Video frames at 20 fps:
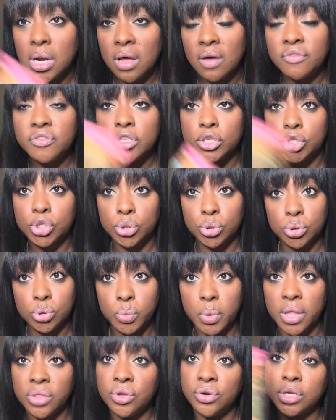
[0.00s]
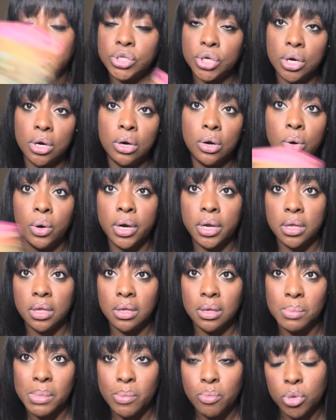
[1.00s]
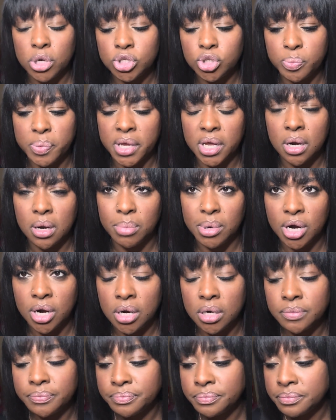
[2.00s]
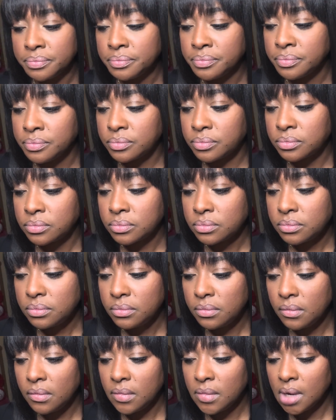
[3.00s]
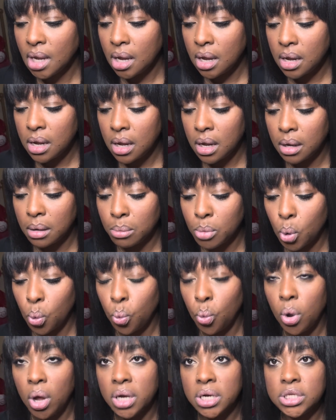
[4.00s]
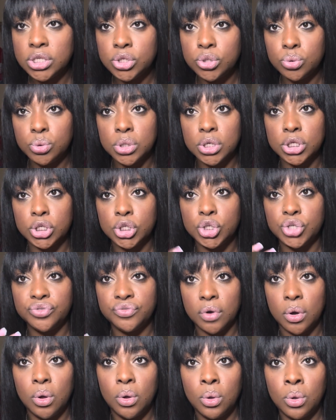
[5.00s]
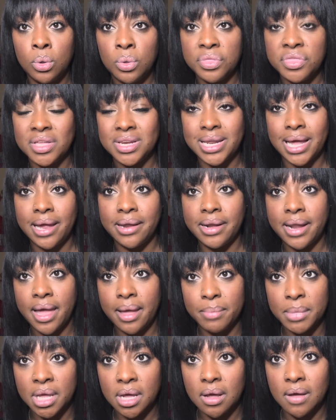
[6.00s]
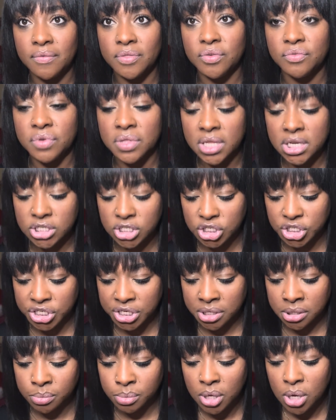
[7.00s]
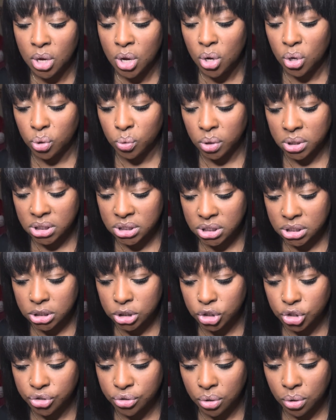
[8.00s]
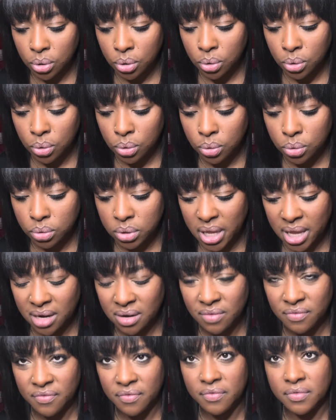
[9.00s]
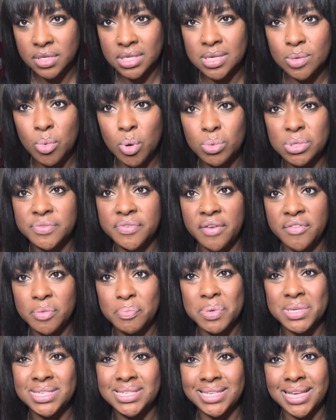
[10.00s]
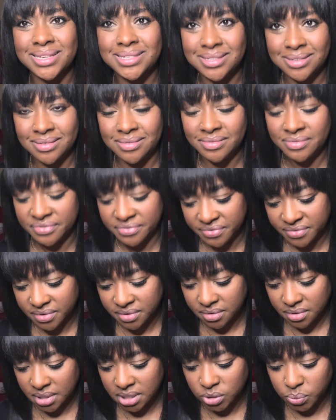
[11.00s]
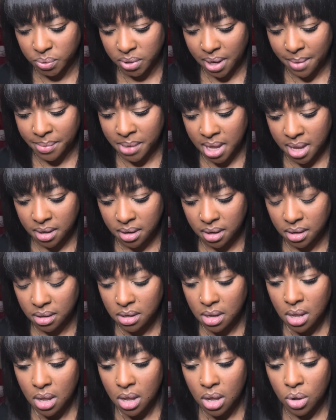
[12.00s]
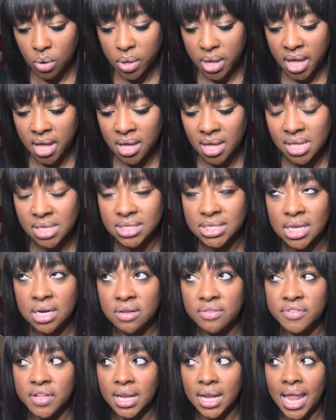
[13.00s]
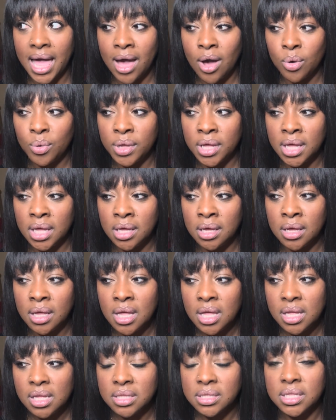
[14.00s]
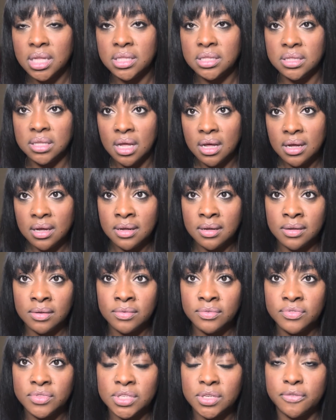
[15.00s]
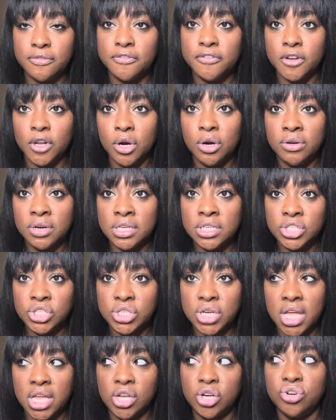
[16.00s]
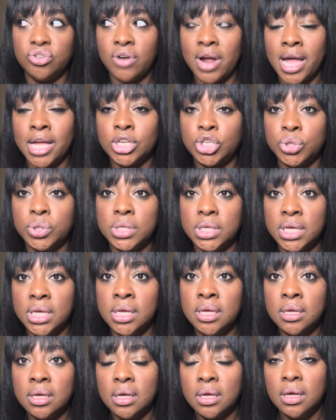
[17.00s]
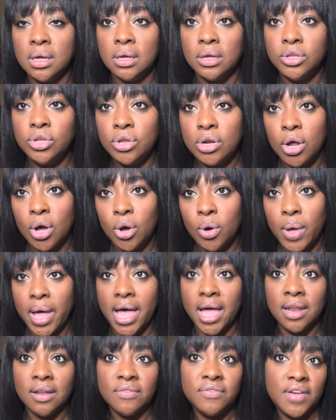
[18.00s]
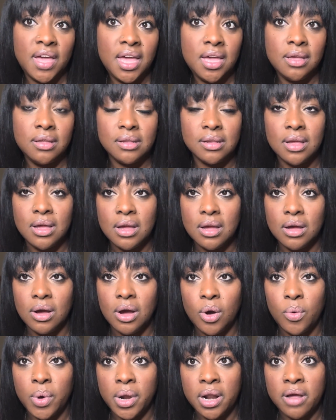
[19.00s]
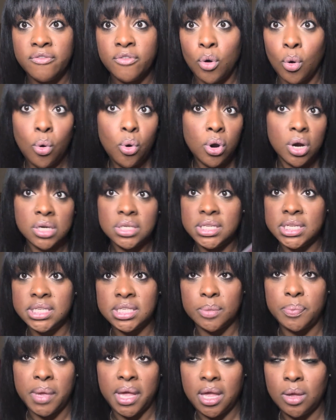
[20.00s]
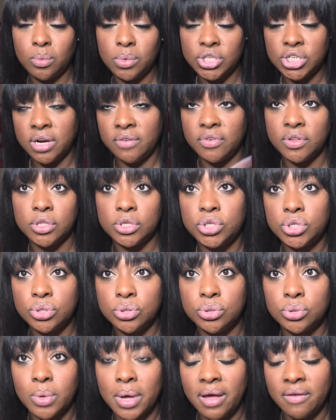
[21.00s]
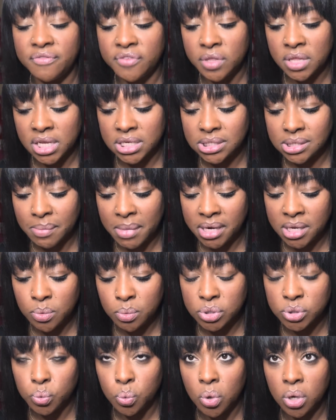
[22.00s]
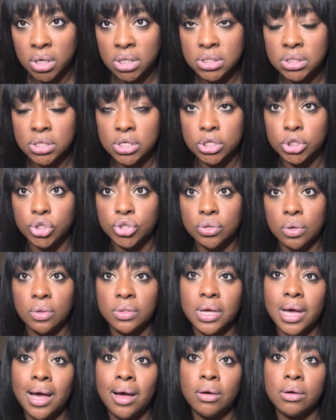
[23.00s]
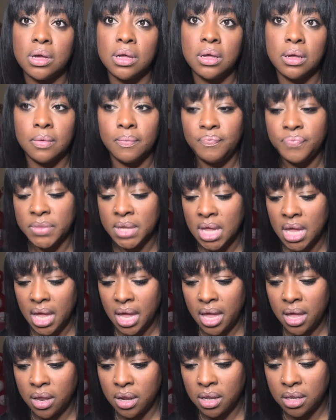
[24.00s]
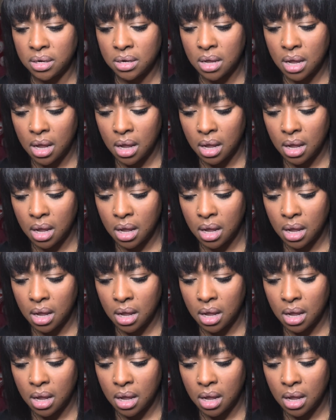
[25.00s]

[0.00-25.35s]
of the two, whether it's her or him, I'm more so picking up her, wanted to control the dynamic of the relationship, wanted to control, and someone was very possessive is what I'm getting. Okay, instead of allowing the love to flourish and gradually, elevate. or whatever, or dissipate, whichever the two. I feel like somebody was wanting to control the outcome, and